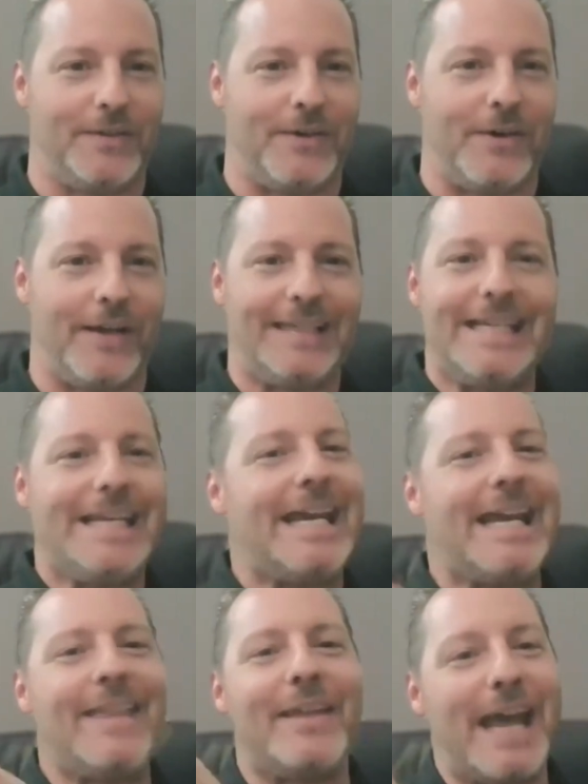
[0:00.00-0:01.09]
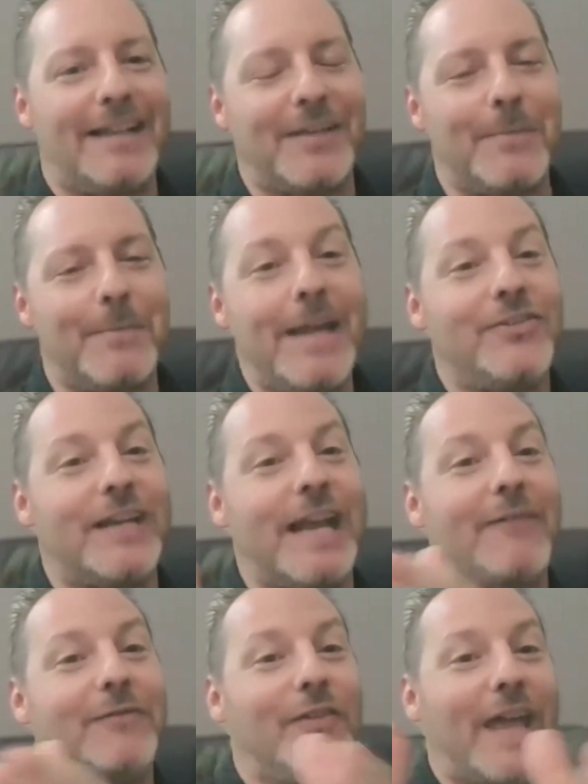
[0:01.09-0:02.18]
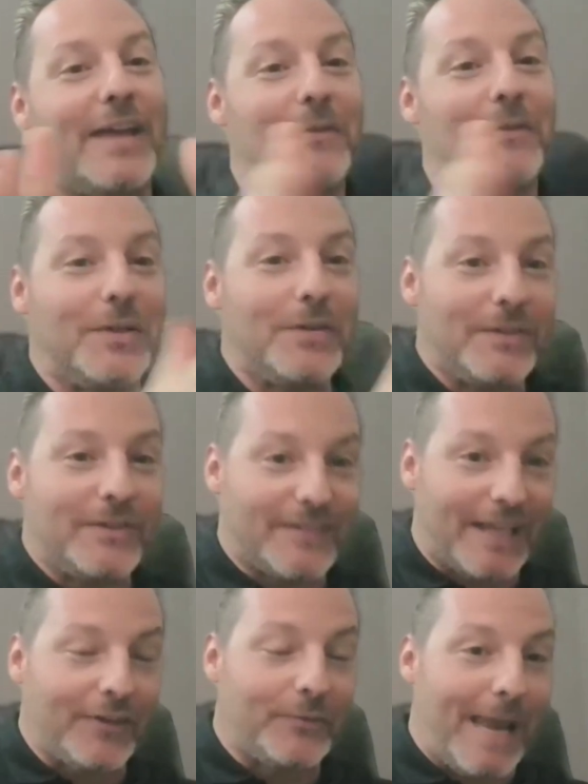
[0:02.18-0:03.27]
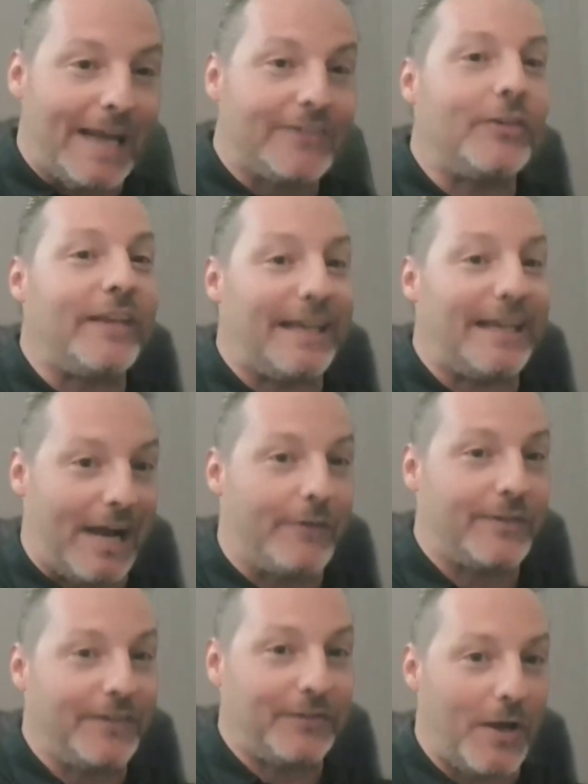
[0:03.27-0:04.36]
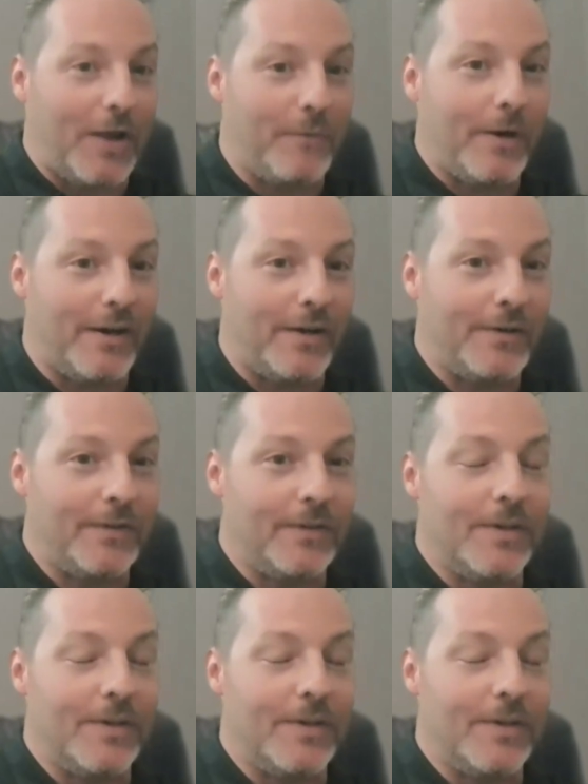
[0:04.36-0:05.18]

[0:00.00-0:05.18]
All right? And then not to mention, after that settles back to the accounting software,